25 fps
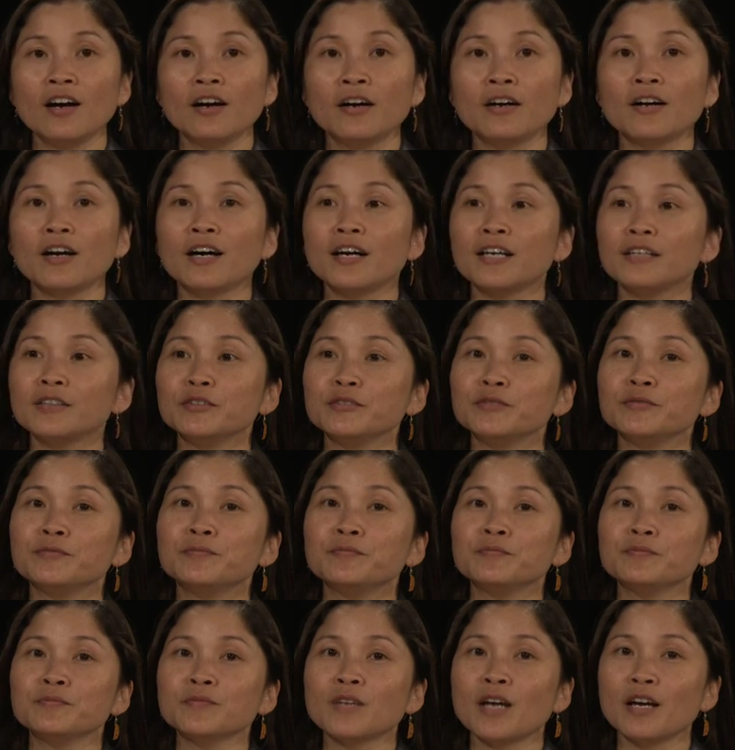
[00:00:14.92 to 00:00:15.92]
I
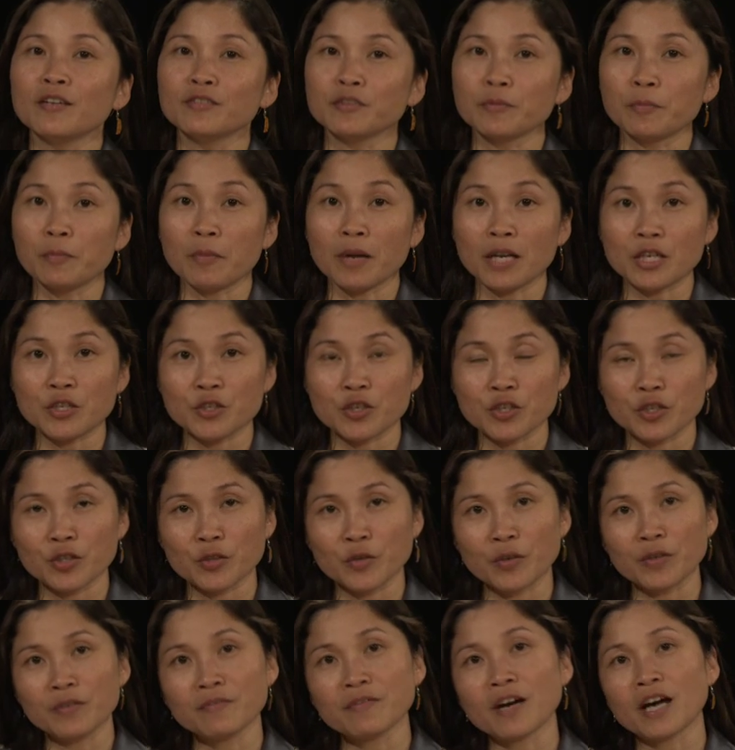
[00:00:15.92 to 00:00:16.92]
have the pleasure
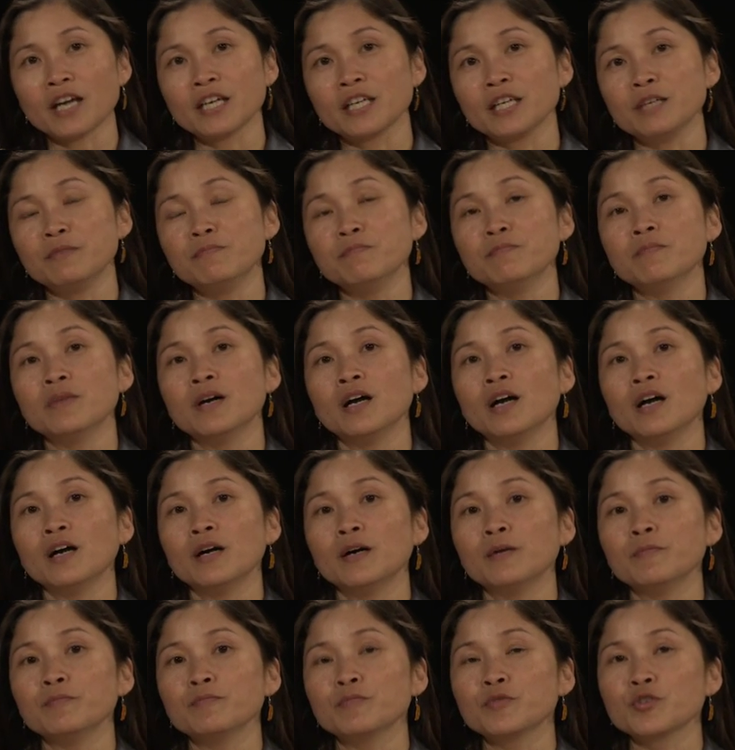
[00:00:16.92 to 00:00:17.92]
to invite him
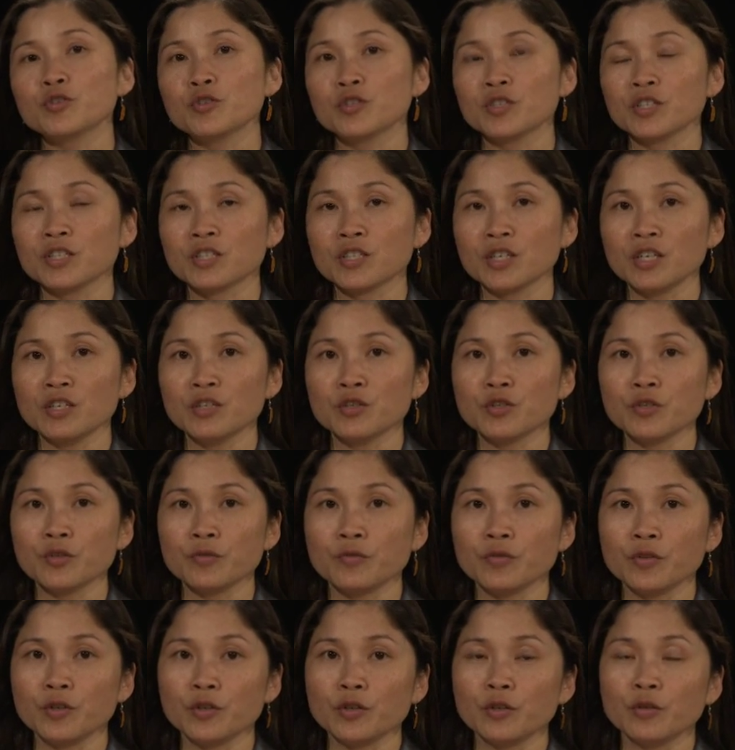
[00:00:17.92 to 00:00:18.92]
to this
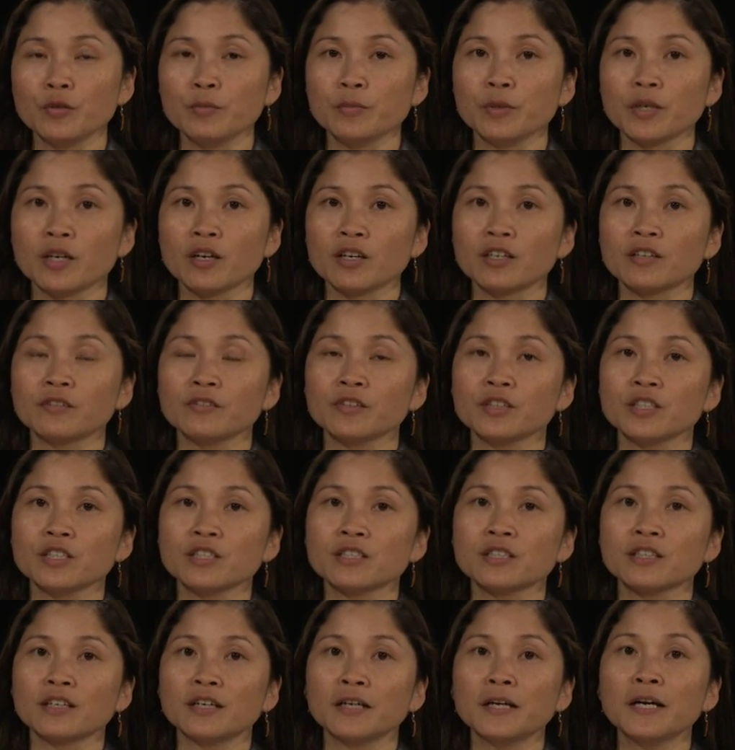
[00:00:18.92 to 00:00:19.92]
interview because of
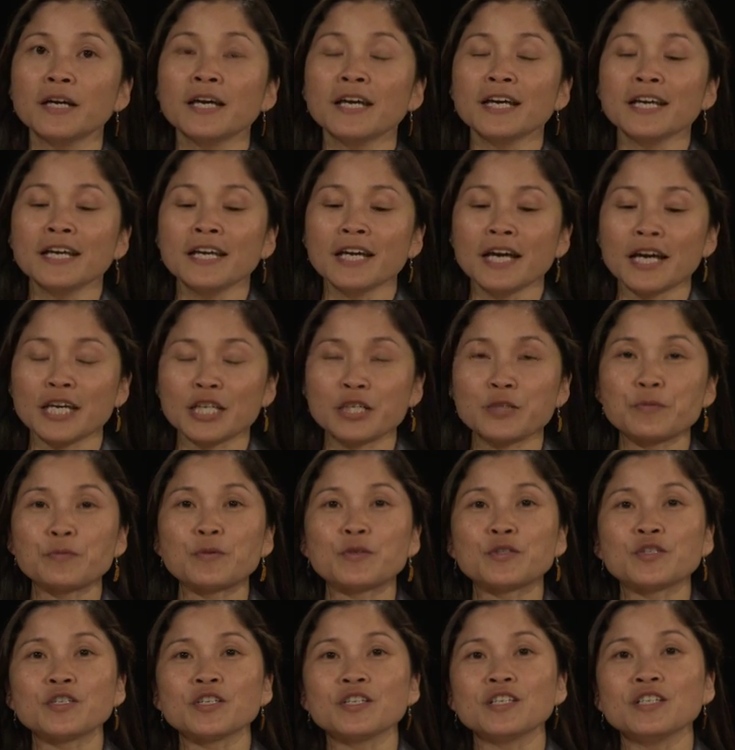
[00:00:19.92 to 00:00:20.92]
his
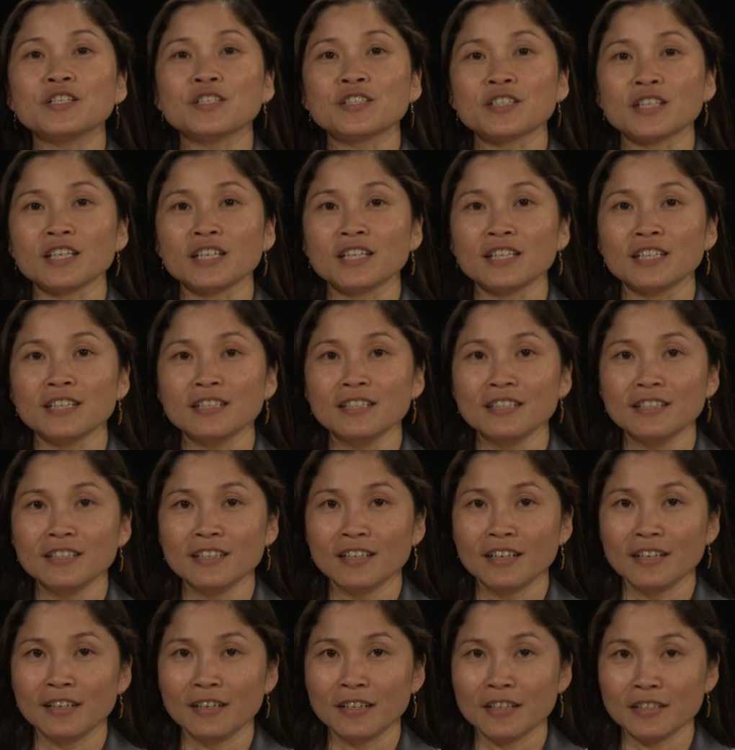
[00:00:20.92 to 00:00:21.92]
expertise
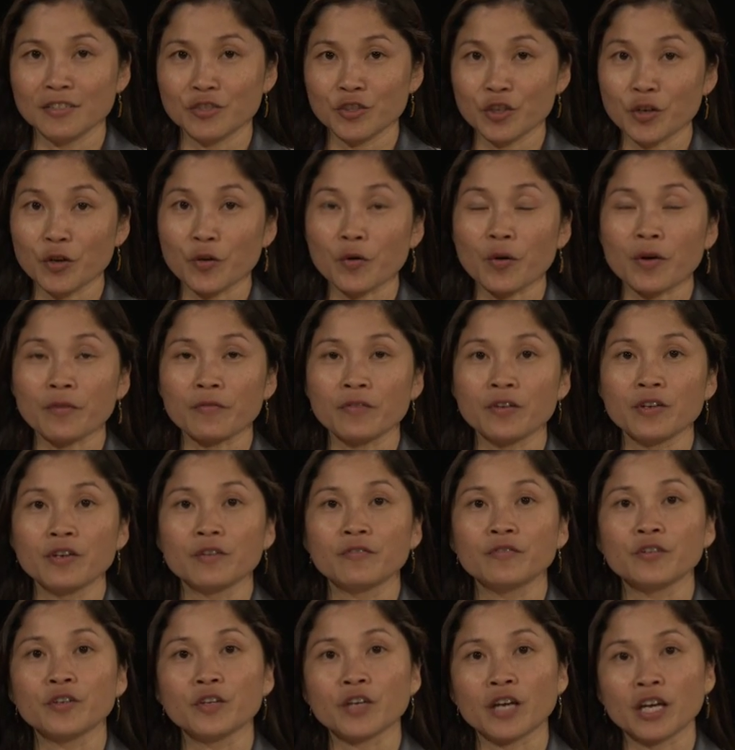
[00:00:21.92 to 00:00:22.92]
in geography
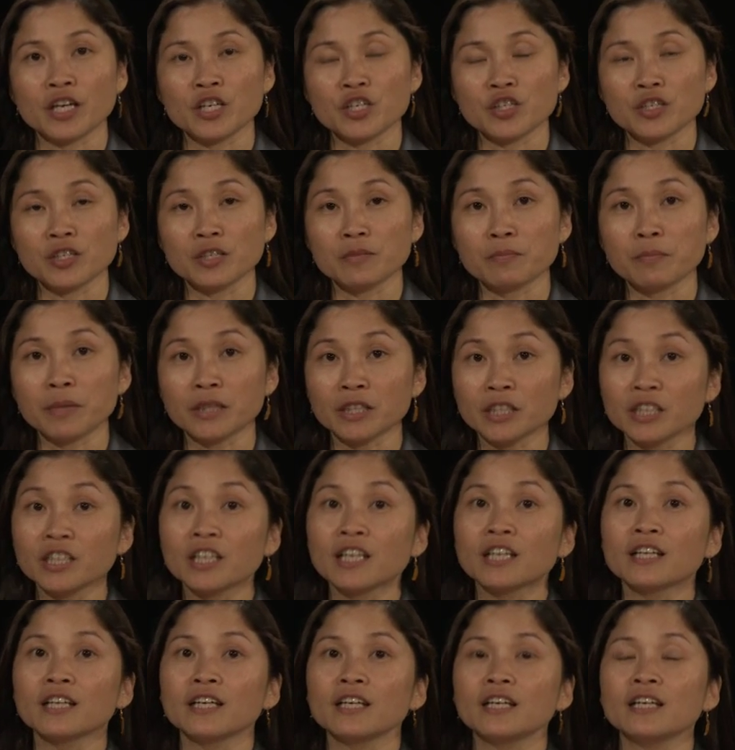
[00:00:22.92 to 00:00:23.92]
of education,
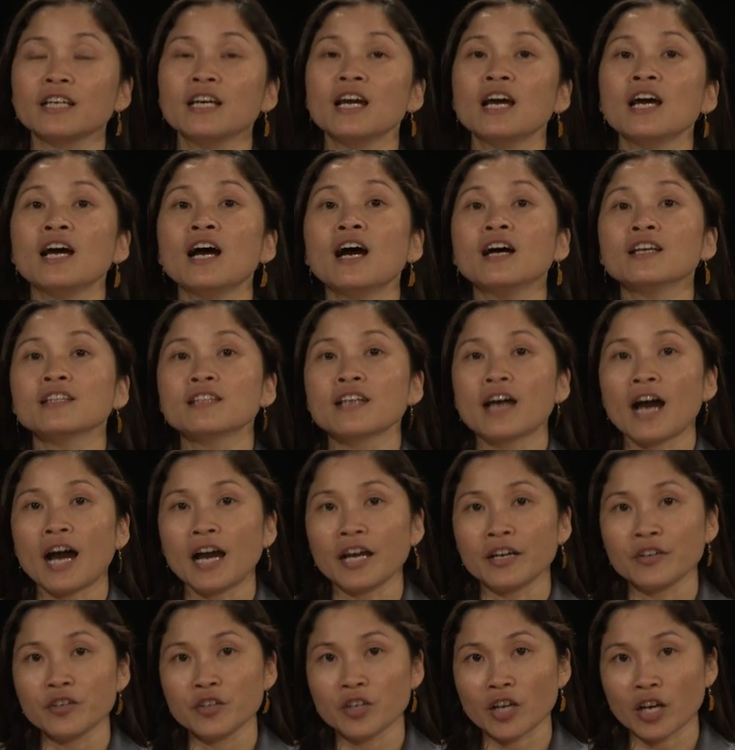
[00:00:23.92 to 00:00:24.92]
particularly the
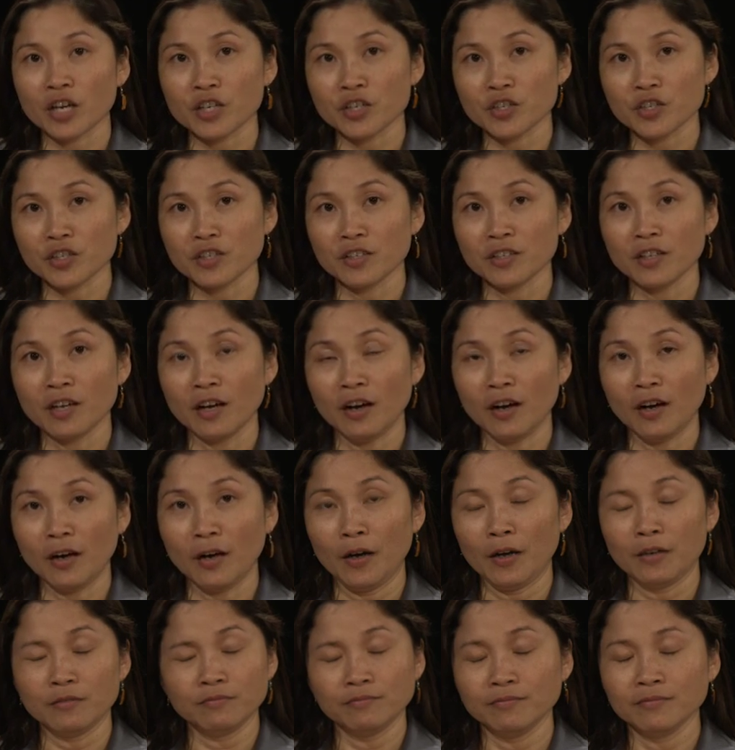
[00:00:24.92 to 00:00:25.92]
higher education,
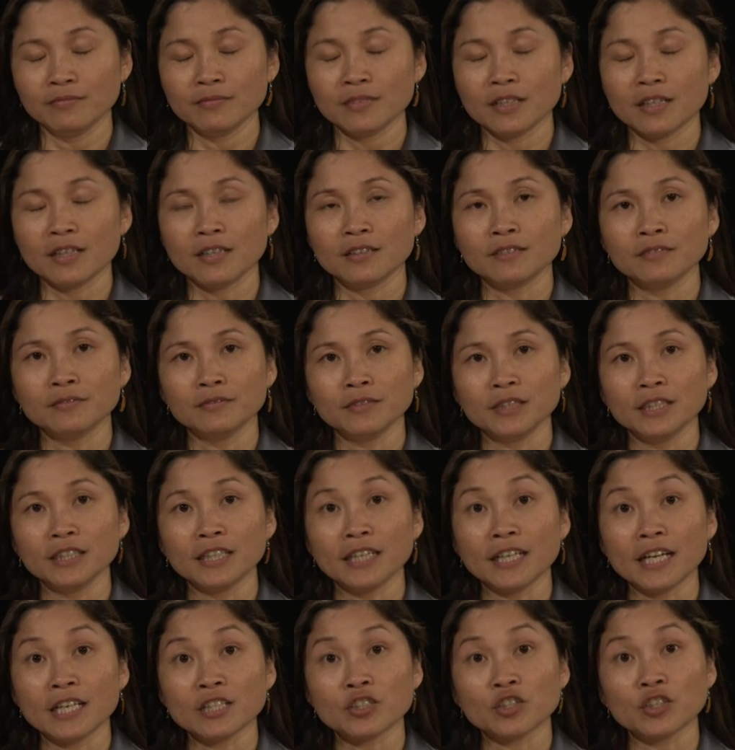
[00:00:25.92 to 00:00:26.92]

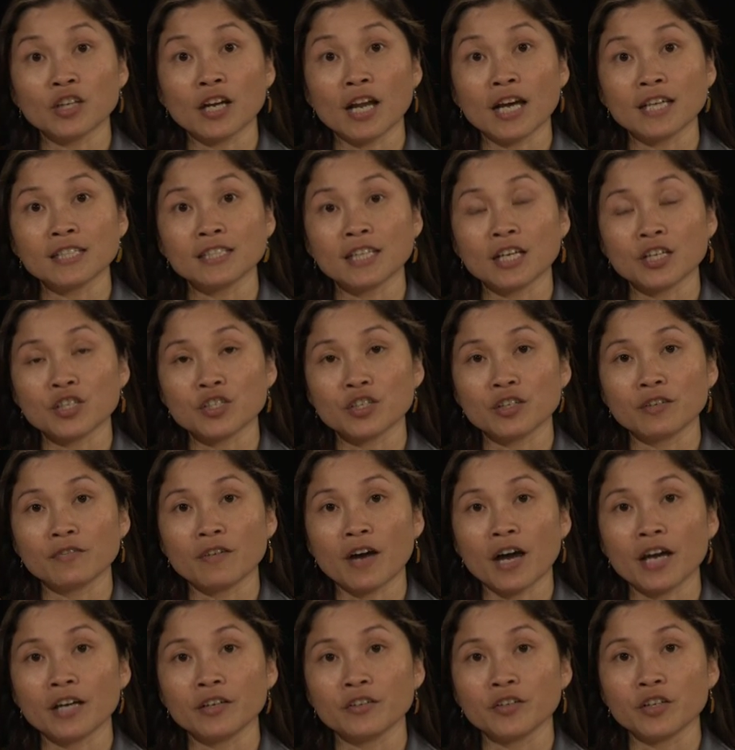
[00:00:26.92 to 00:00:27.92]
internationalization of
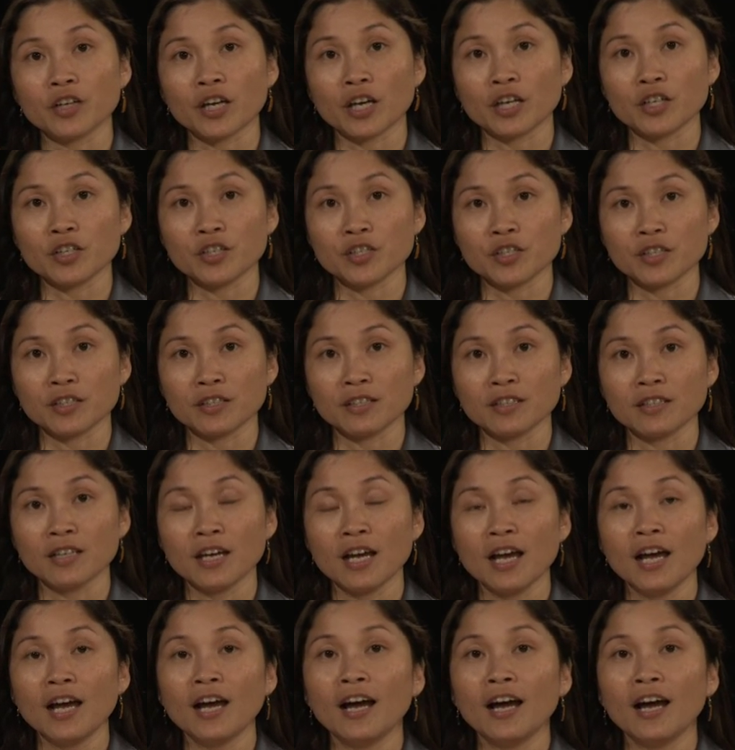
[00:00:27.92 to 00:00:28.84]
higher education.